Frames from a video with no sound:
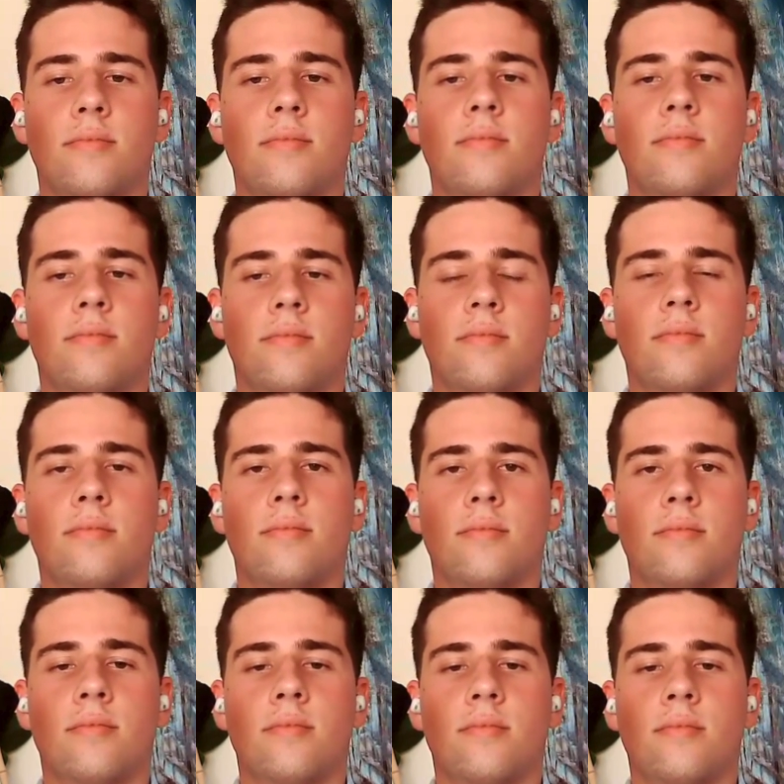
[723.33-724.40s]

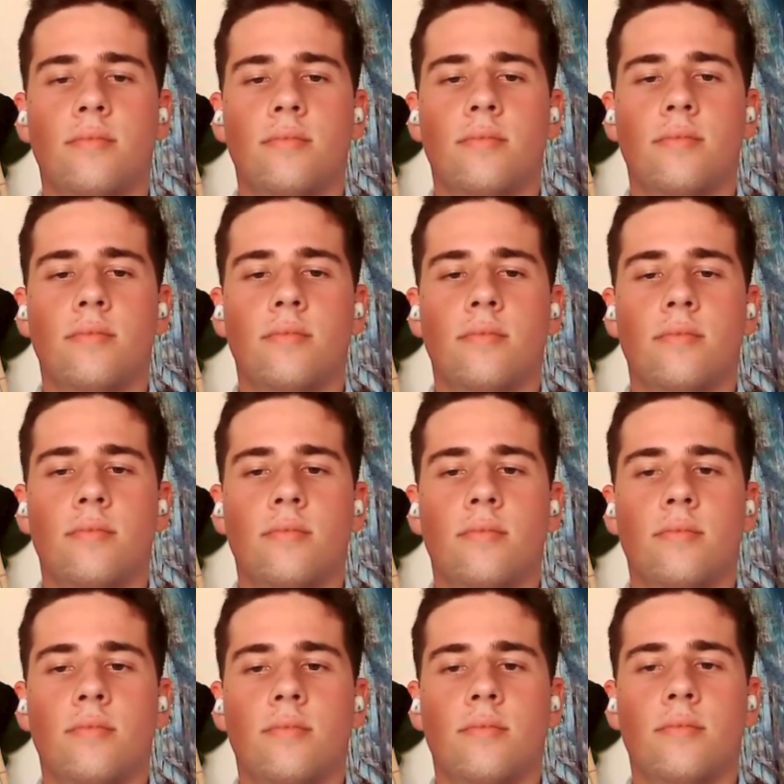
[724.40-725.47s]

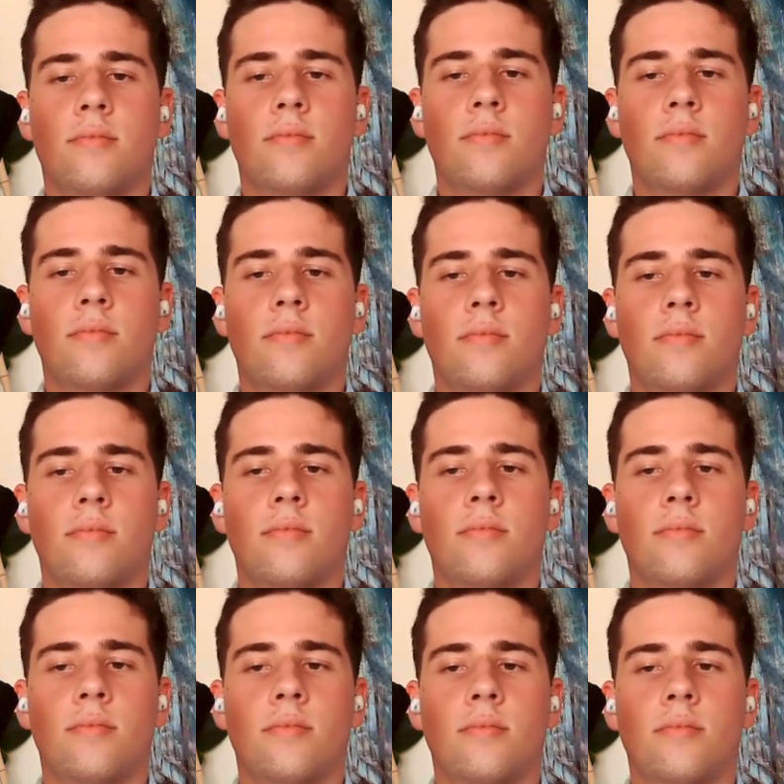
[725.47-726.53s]

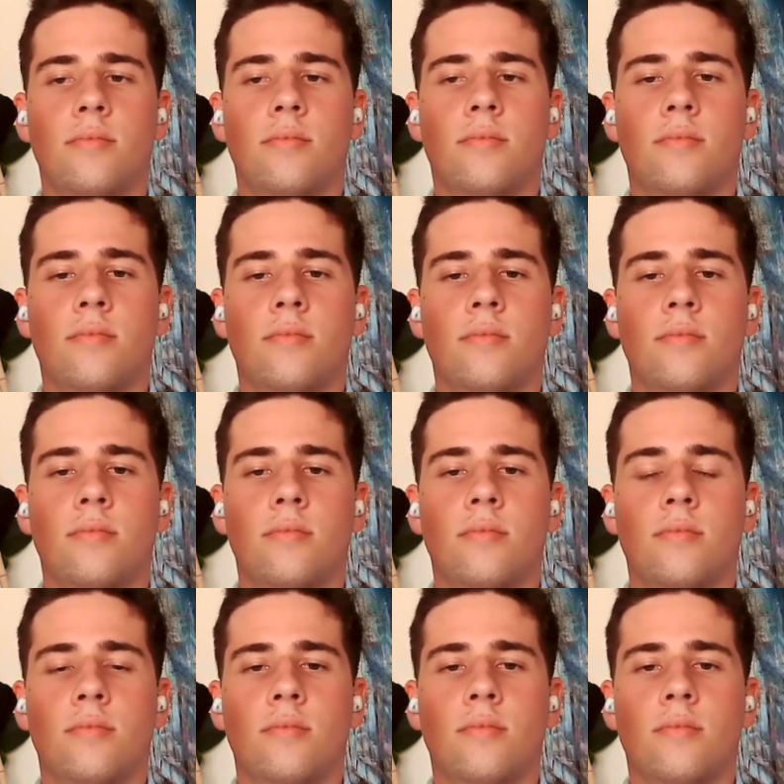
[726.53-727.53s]
This person isn't speaking.